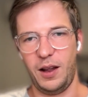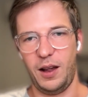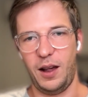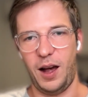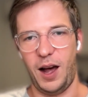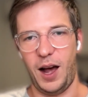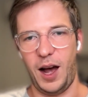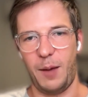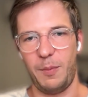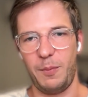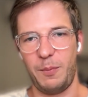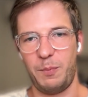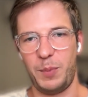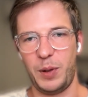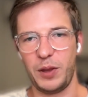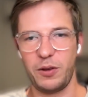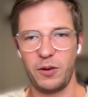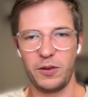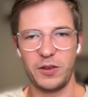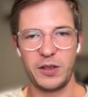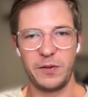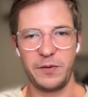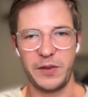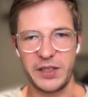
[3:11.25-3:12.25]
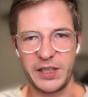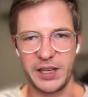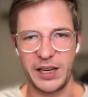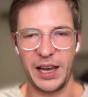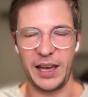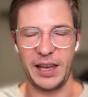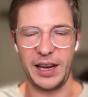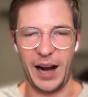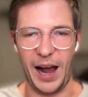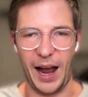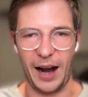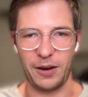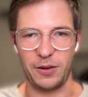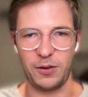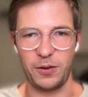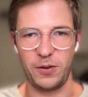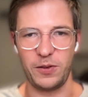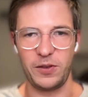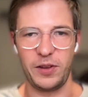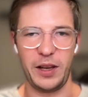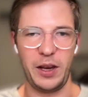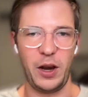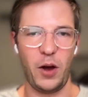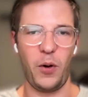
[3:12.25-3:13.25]
But they're sophisticated actors.
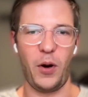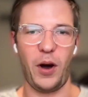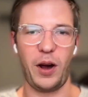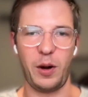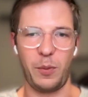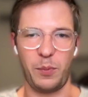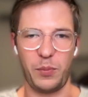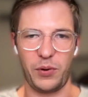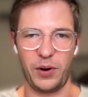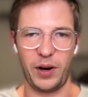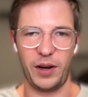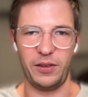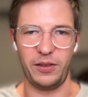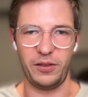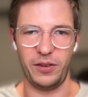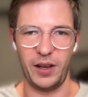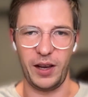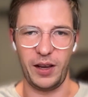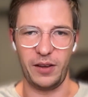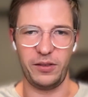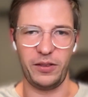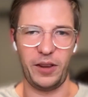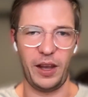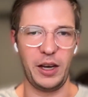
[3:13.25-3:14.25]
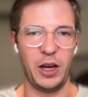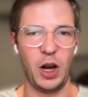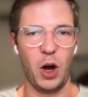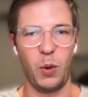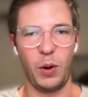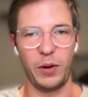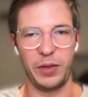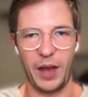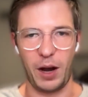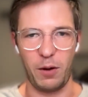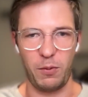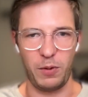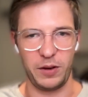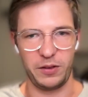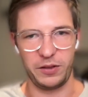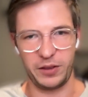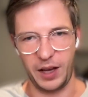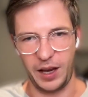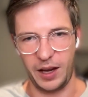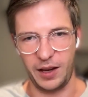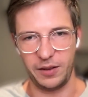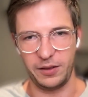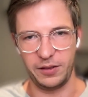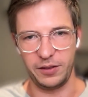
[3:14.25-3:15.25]
They know how to price this. They know what that risk
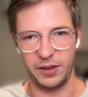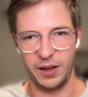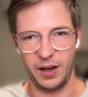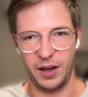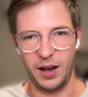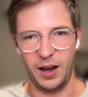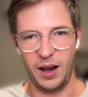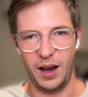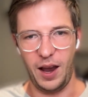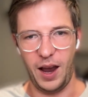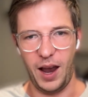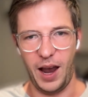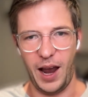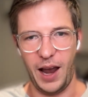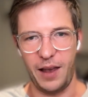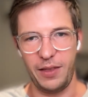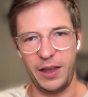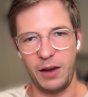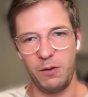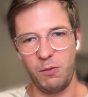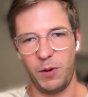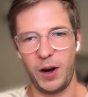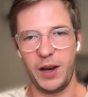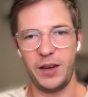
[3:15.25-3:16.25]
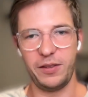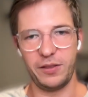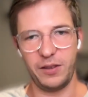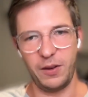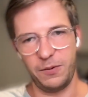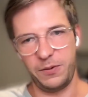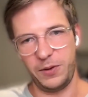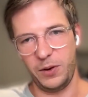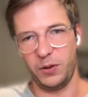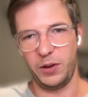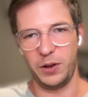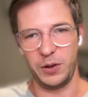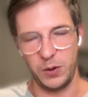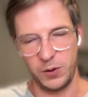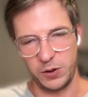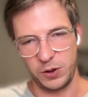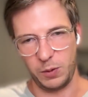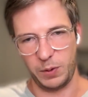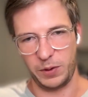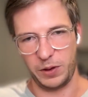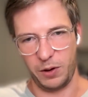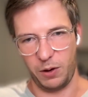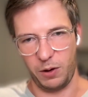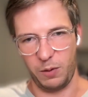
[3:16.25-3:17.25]
is. And they race to fill the user
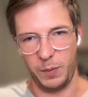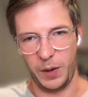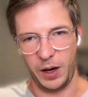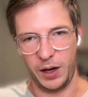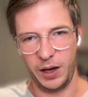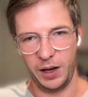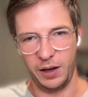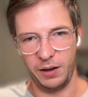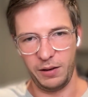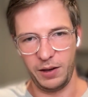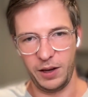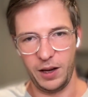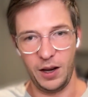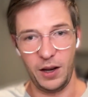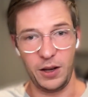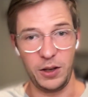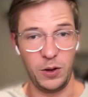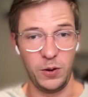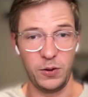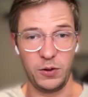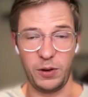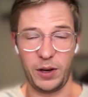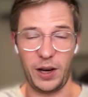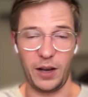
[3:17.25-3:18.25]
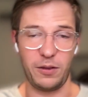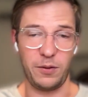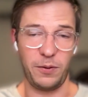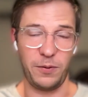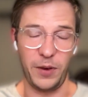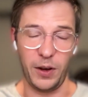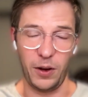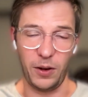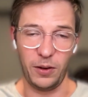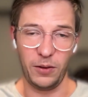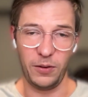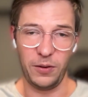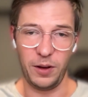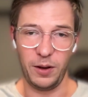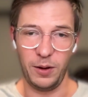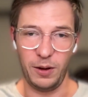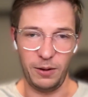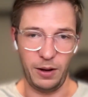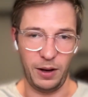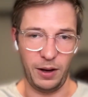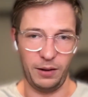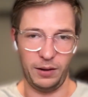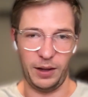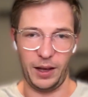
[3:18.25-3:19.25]
with their own money. User gets filled,
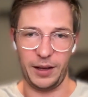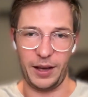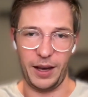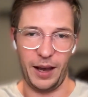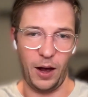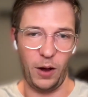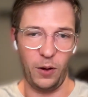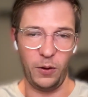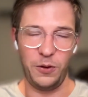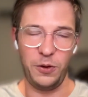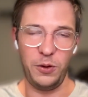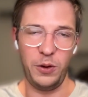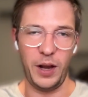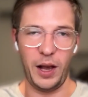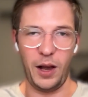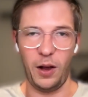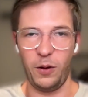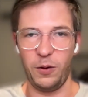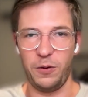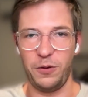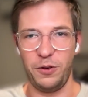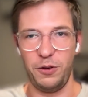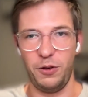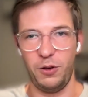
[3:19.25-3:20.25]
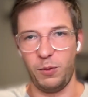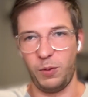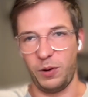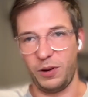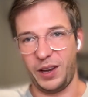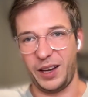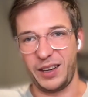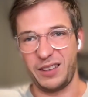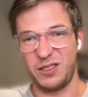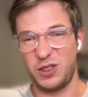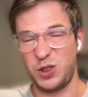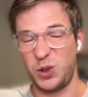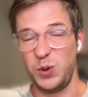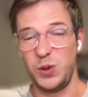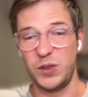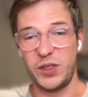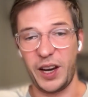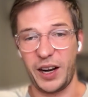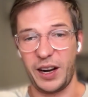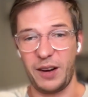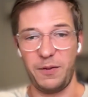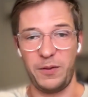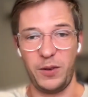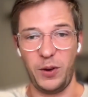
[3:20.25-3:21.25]
like L2 to L2 were like
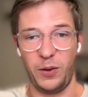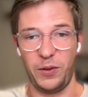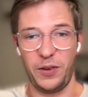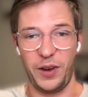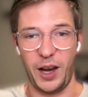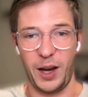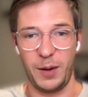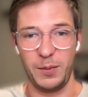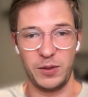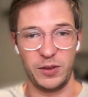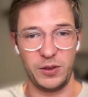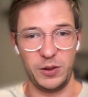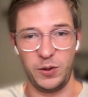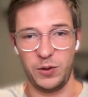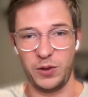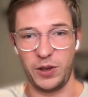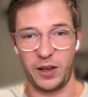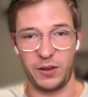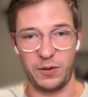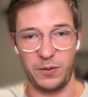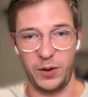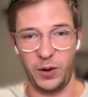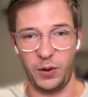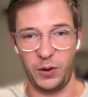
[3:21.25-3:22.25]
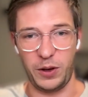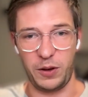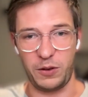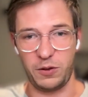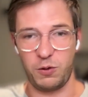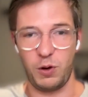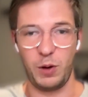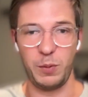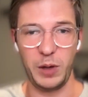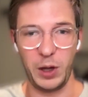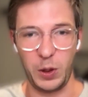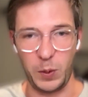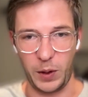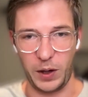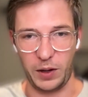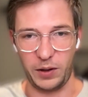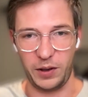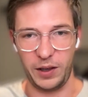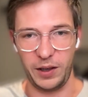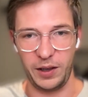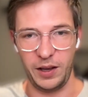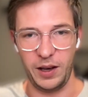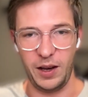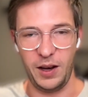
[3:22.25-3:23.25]
2-second fill times. User gets filled extremely
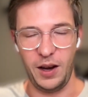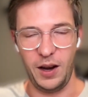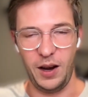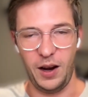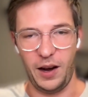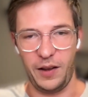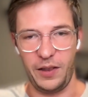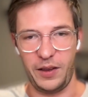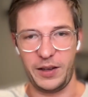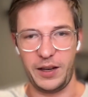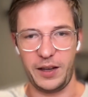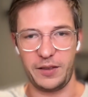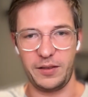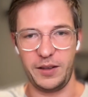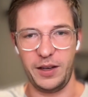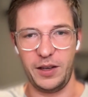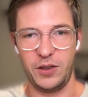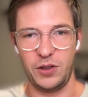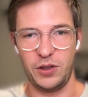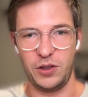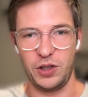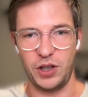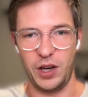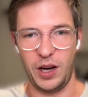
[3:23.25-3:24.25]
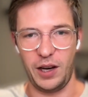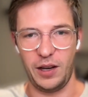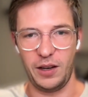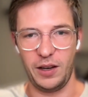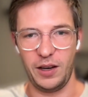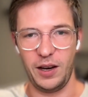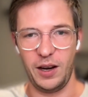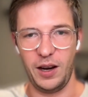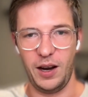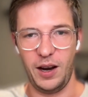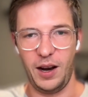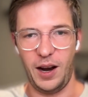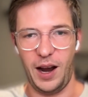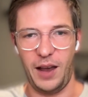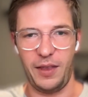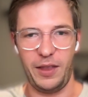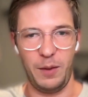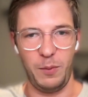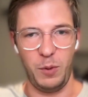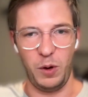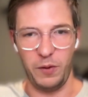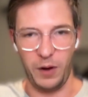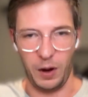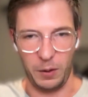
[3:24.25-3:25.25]
quickly on the destination chain, and they
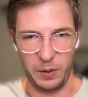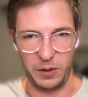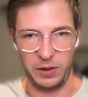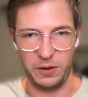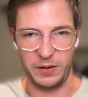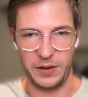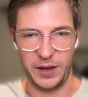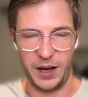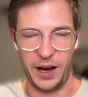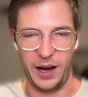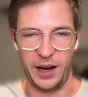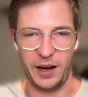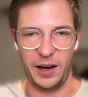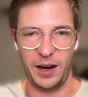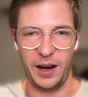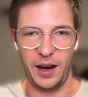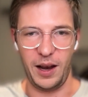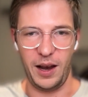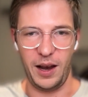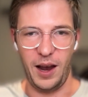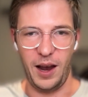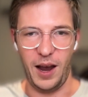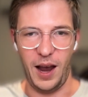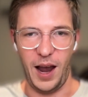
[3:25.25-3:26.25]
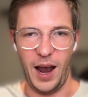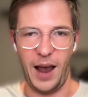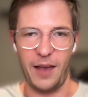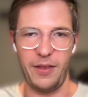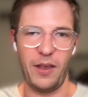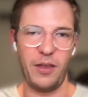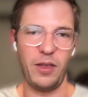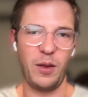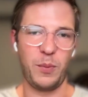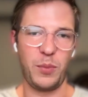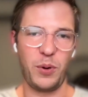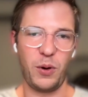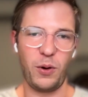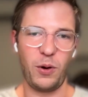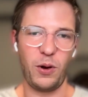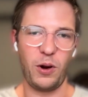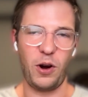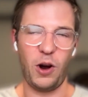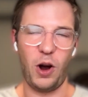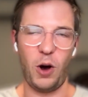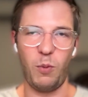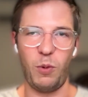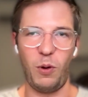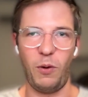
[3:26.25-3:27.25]
move on with their day. And then the
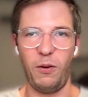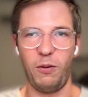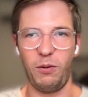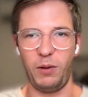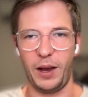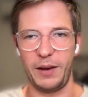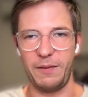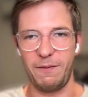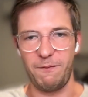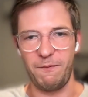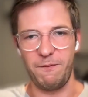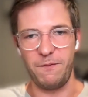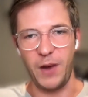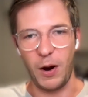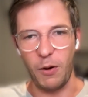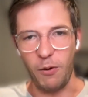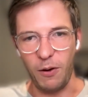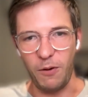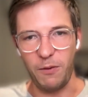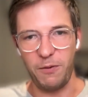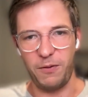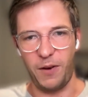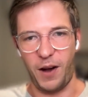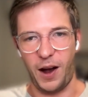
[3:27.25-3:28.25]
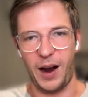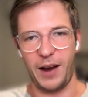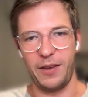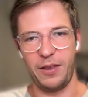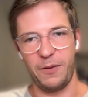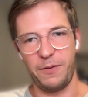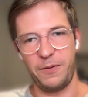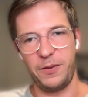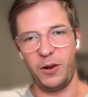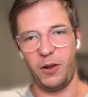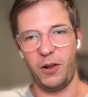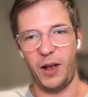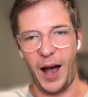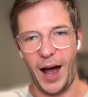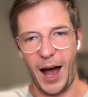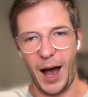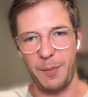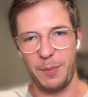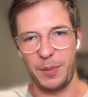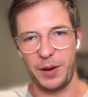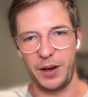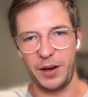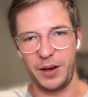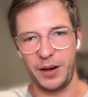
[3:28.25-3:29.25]
protocol will like verify the fill
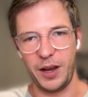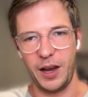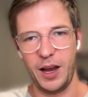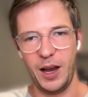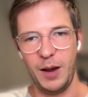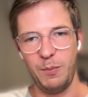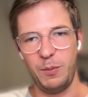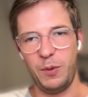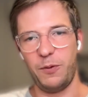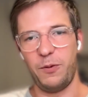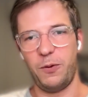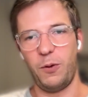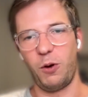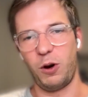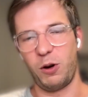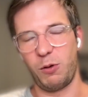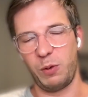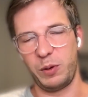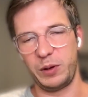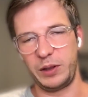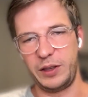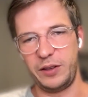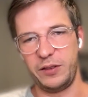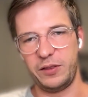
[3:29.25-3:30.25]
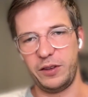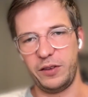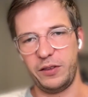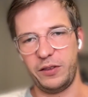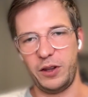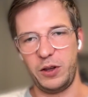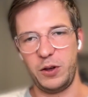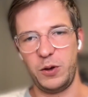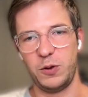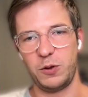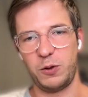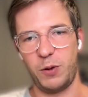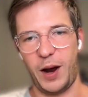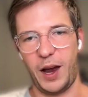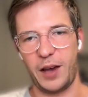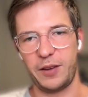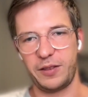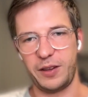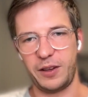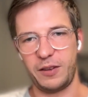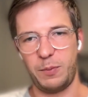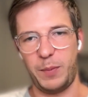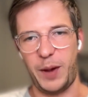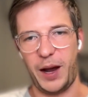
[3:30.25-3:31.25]
happened before it releases the user
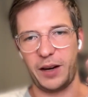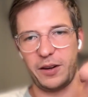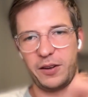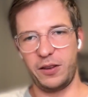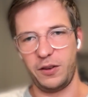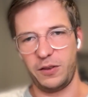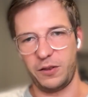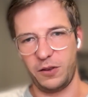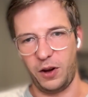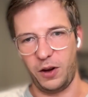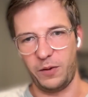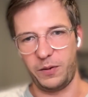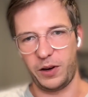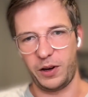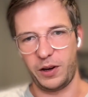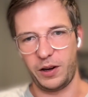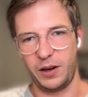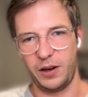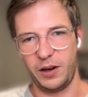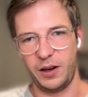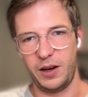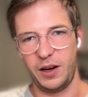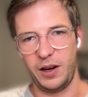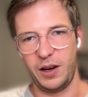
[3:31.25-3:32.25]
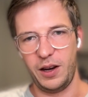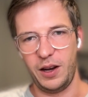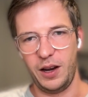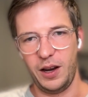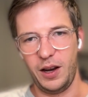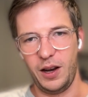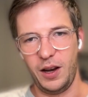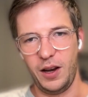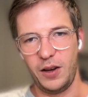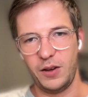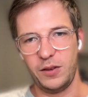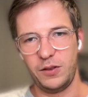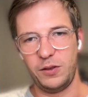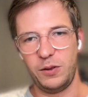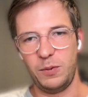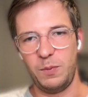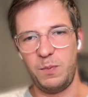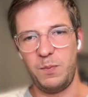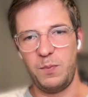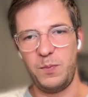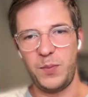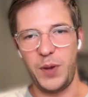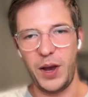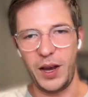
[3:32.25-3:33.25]
assets back to the solver. So
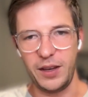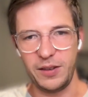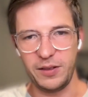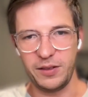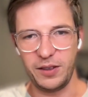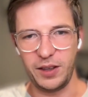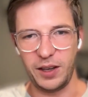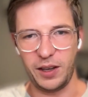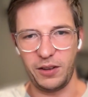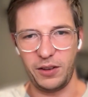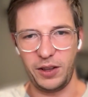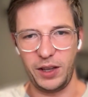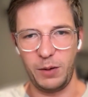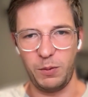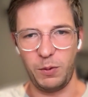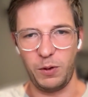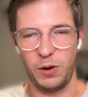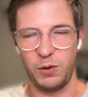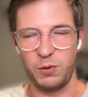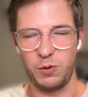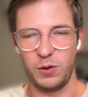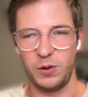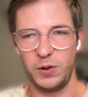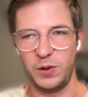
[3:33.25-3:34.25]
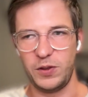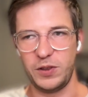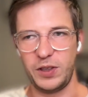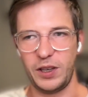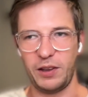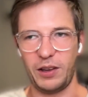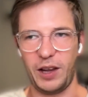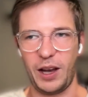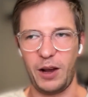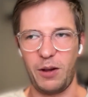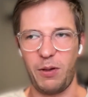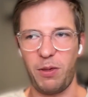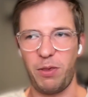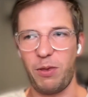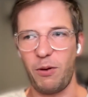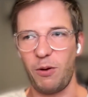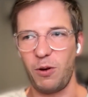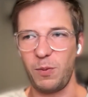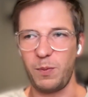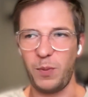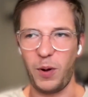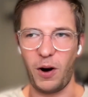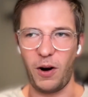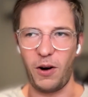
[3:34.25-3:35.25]
basically, we're introducing like
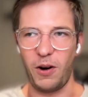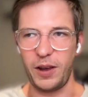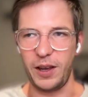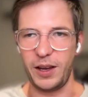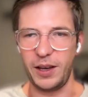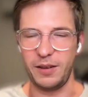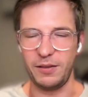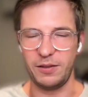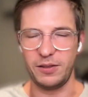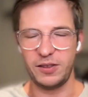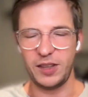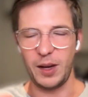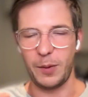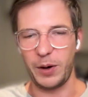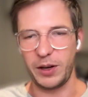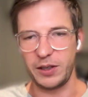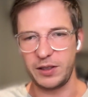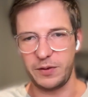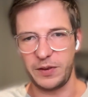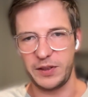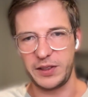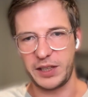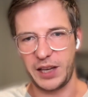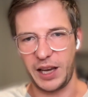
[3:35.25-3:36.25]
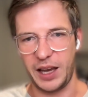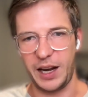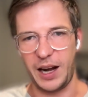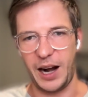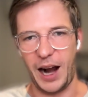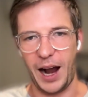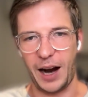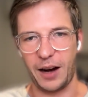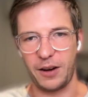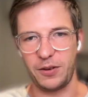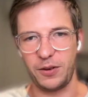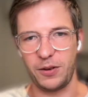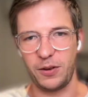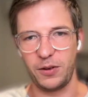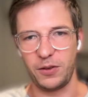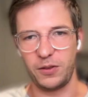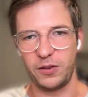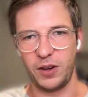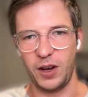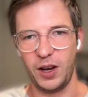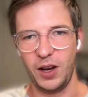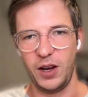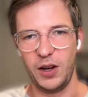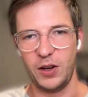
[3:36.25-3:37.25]
third-party, semi-sophisticated actors
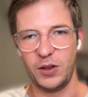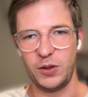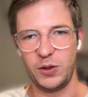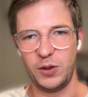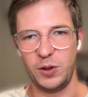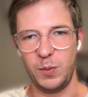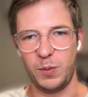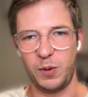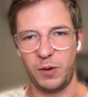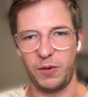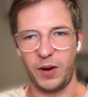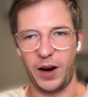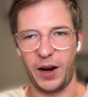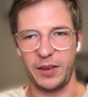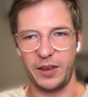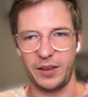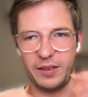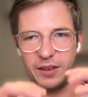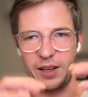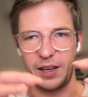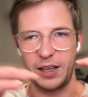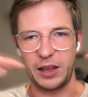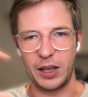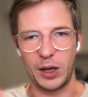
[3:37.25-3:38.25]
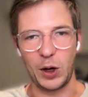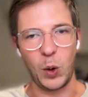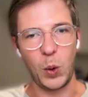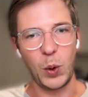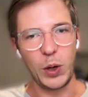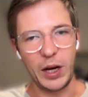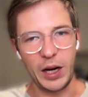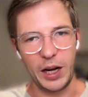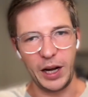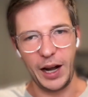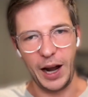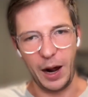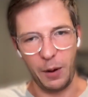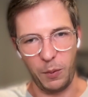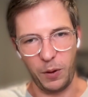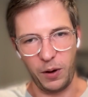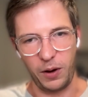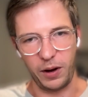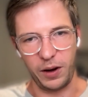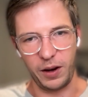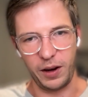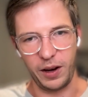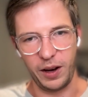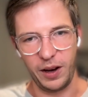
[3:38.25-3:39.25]
to provide this like liquidity
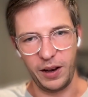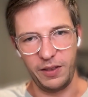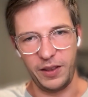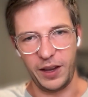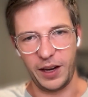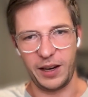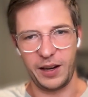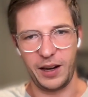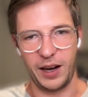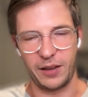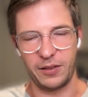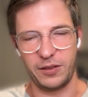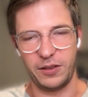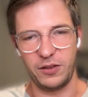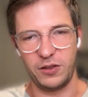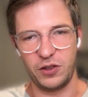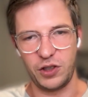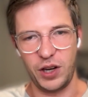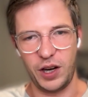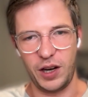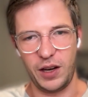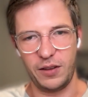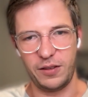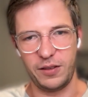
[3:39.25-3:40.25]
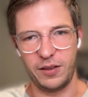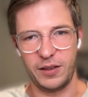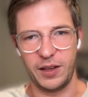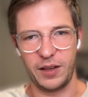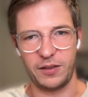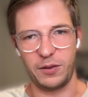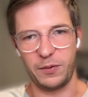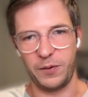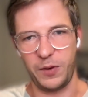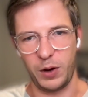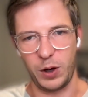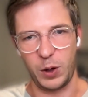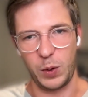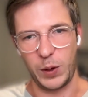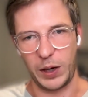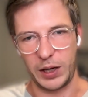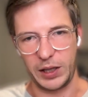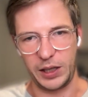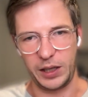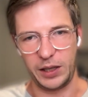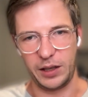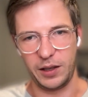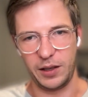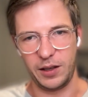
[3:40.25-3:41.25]
network that connects these chains and does it very
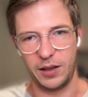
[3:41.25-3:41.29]
quickly.